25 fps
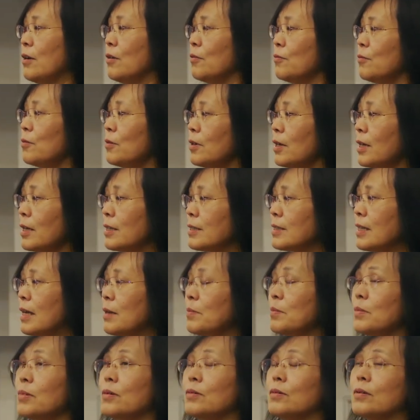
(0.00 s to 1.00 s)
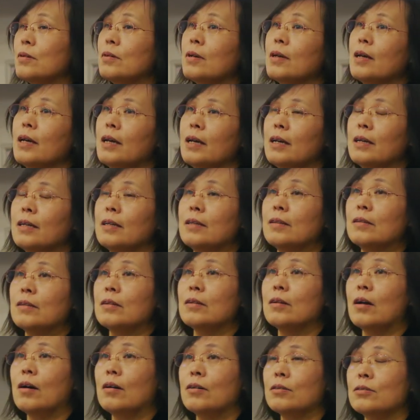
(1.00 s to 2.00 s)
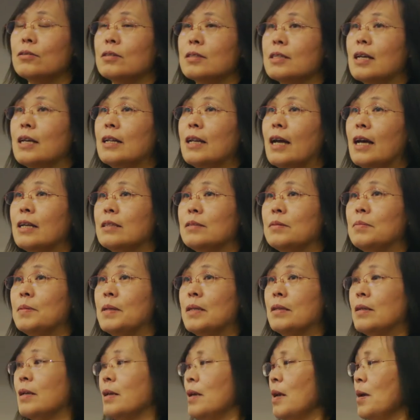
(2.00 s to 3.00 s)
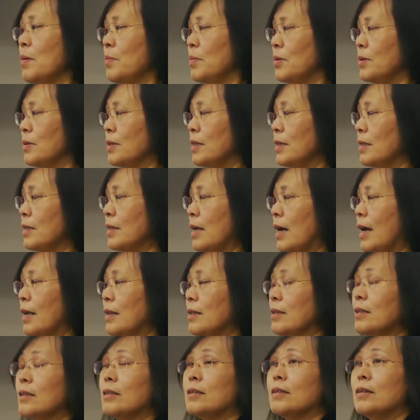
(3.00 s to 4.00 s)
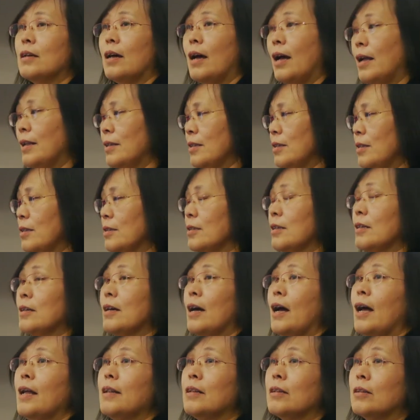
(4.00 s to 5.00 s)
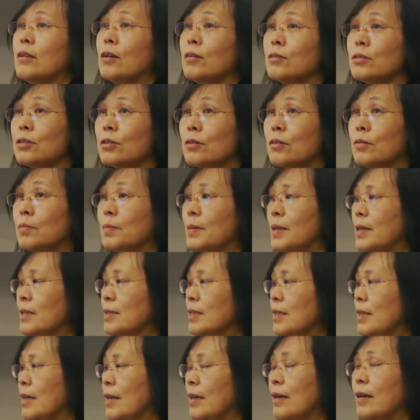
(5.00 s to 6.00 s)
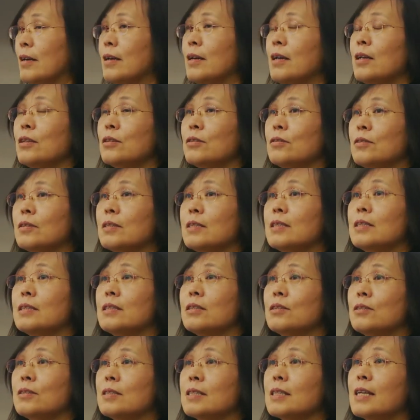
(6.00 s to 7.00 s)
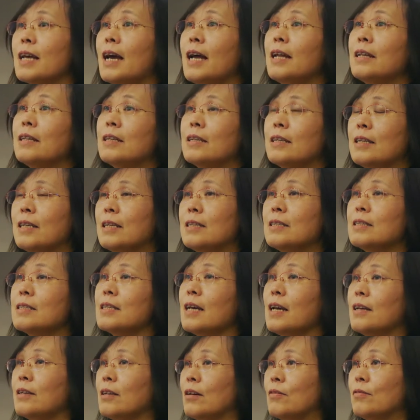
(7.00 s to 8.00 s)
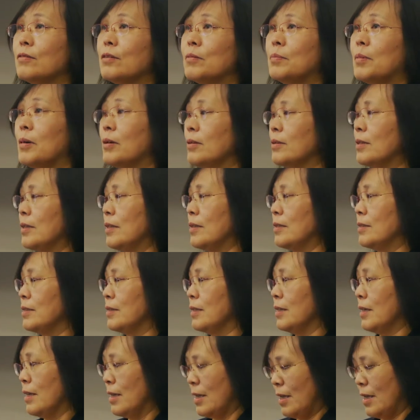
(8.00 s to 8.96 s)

For example, um, ultrasound has been put under, under the endoscopies there to, to scan the inside of the bodies.